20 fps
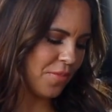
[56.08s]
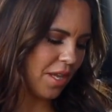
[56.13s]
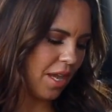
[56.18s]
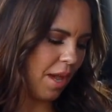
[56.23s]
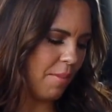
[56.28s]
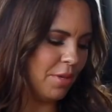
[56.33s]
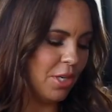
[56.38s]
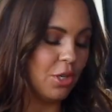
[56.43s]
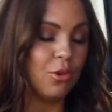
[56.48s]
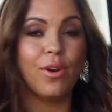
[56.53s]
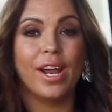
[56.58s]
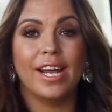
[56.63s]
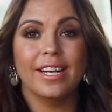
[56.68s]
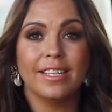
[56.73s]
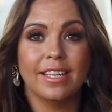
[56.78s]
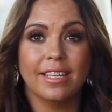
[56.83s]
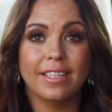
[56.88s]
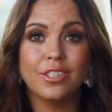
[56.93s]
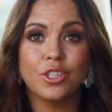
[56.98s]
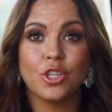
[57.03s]
come in a
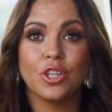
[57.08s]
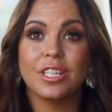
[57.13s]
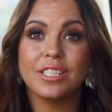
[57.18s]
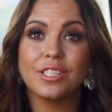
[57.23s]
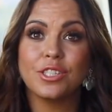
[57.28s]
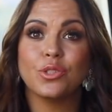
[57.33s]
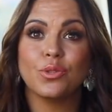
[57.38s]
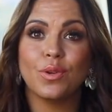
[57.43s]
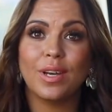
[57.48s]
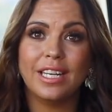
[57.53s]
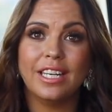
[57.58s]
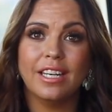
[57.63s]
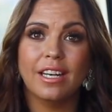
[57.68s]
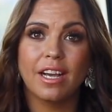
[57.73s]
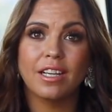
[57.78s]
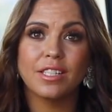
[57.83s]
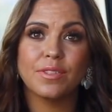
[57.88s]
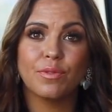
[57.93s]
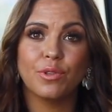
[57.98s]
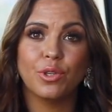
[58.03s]
great kit. So this is really
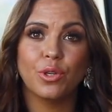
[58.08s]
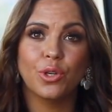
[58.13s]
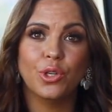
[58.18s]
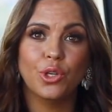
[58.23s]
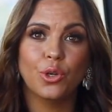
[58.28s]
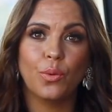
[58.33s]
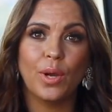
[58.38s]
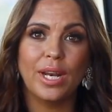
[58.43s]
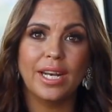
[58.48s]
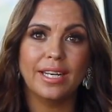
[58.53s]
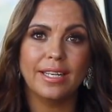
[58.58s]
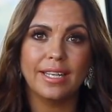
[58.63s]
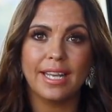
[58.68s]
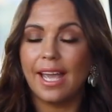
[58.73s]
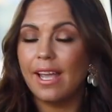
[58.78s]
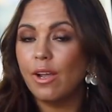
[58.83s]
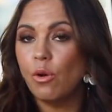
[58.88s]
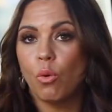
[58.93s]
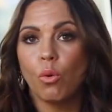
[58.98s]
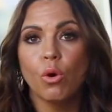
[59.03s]
nice for you on your wedding
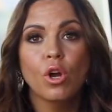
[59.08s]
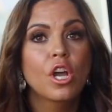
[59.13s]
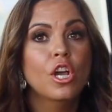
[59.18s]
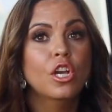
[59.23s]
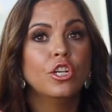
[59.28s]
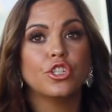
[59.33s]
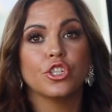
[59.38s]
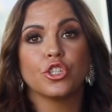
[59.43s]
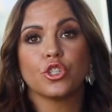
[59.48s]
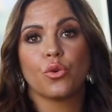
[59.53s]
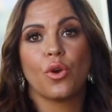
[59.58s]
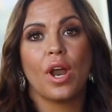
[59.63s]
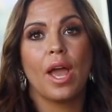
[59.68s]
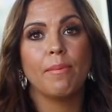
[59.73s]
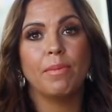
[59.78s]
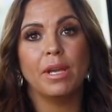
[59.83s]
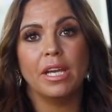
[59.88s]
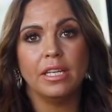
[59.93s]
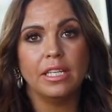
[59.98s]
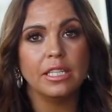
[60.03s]
day, or just
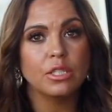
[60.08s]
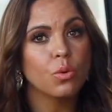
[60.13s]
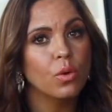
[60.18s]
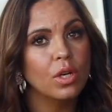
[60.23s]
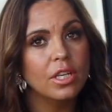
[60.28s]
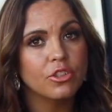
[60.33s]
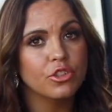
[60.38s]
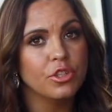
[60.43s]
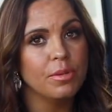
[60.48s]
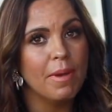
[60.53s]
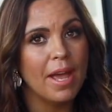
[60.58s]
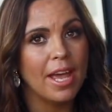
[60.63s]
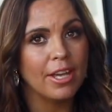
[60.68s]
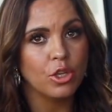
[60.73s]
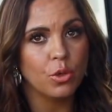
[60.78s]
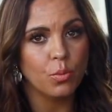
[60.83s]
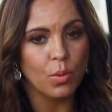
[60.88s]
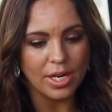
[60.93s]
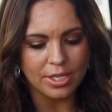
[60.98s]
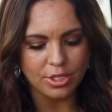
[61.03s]
grab any toiletry
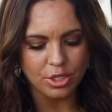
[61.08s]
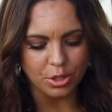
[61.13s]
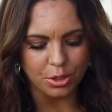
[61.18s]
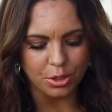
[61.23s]
bag you want